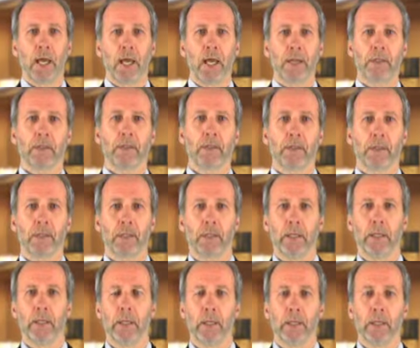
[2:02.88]
at
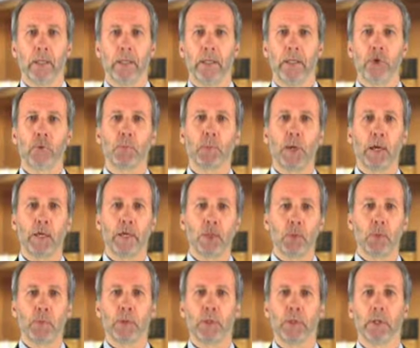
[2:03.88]
each
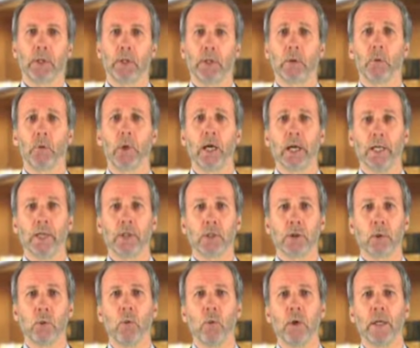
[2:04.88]
party's particular
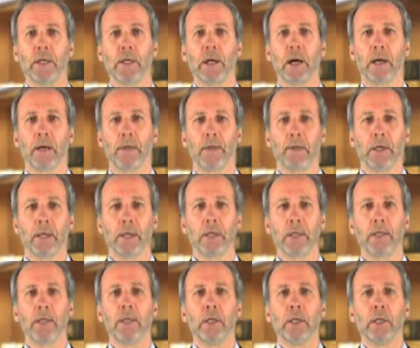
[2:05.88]
rights, what are
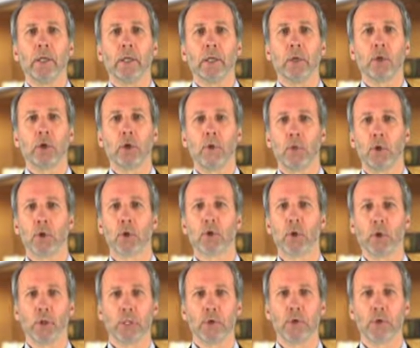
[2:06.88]
their
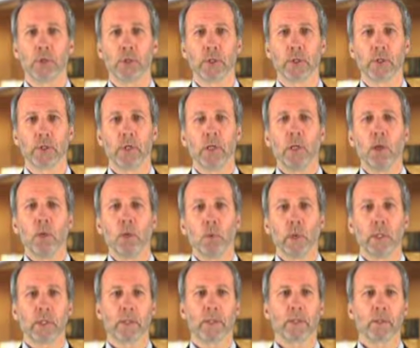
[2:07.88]
commercial interests?
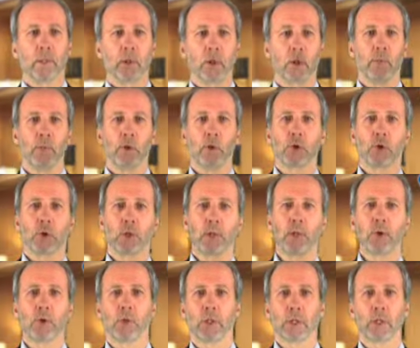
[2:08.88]
What's the commercial
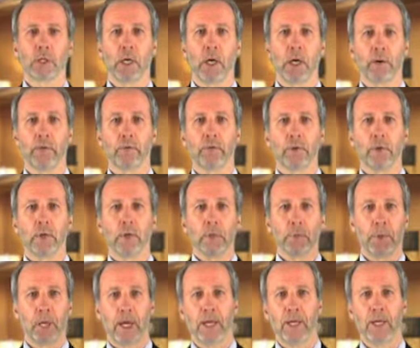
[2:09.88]
interests of
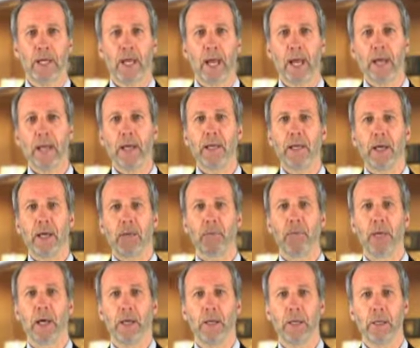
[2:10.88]
party A and
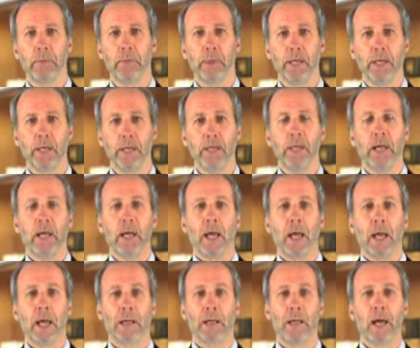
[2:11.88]
party B,
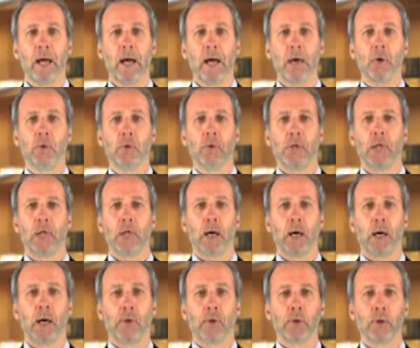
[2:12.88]
and how
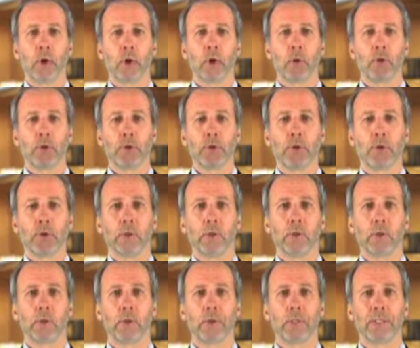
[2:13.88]
are those
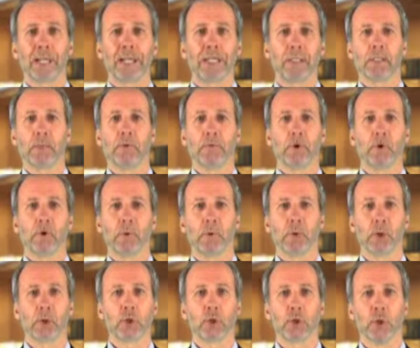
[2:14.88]
sets of
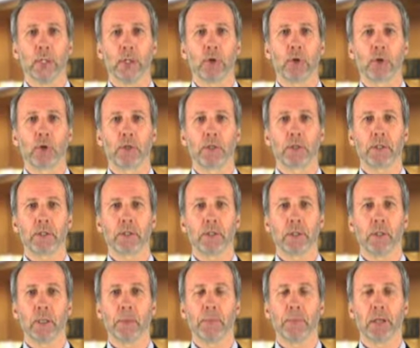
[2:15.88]
commercial interests
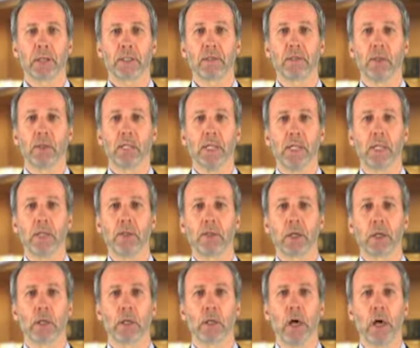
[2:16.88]
possibly
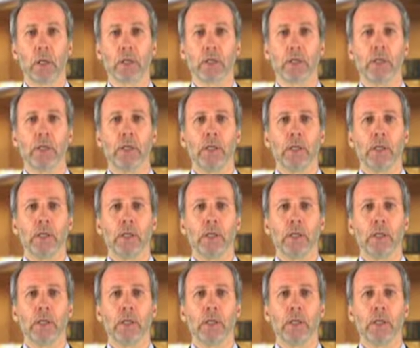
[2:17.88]
interlocked